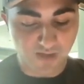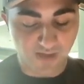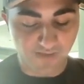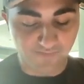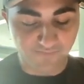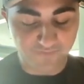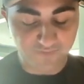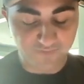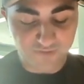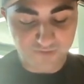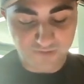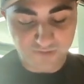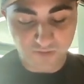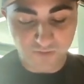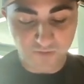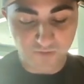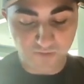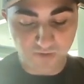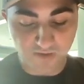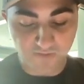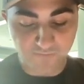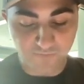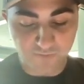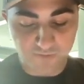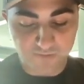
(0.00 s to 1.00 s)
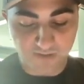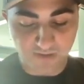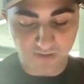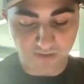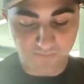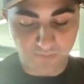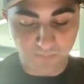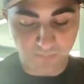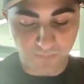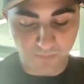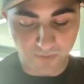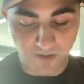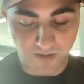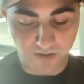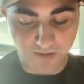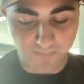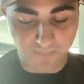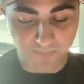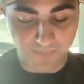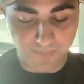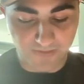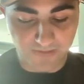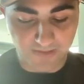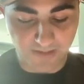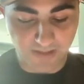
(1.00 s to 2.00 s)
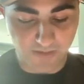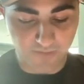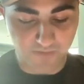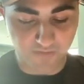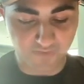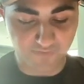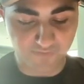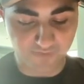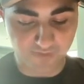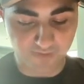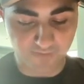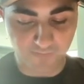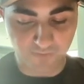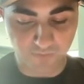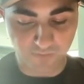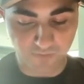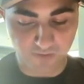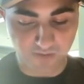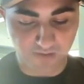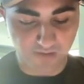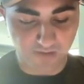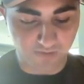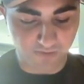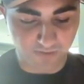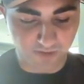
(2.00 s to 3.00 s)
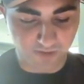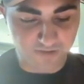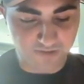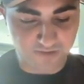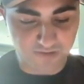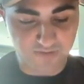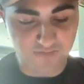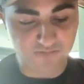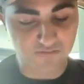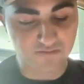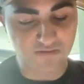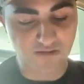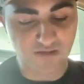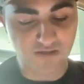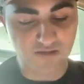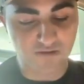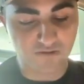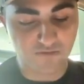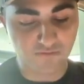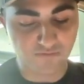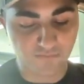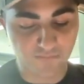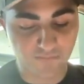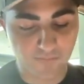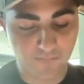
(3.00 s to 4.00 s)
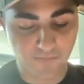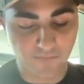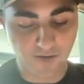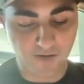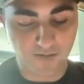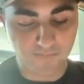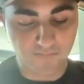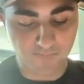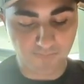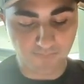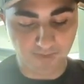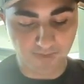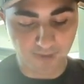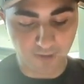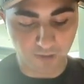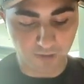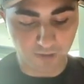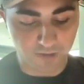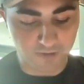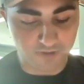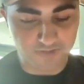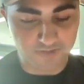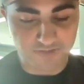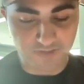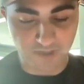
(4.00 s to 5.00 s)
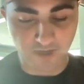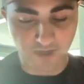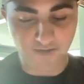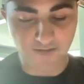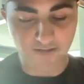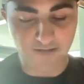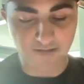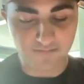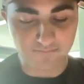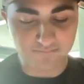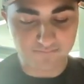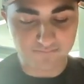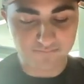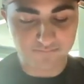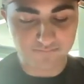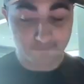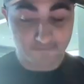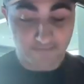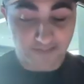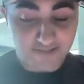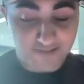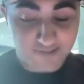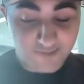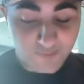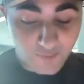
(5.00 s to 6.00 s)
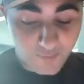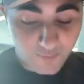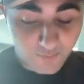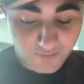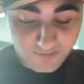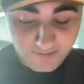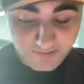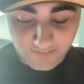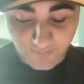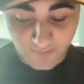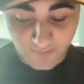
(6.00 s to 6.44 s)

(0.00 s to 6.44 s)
I feel so grateful to have been brought up in the Calgary Flames organization. Thank you from the bottom of my heart, Johnny. This dude was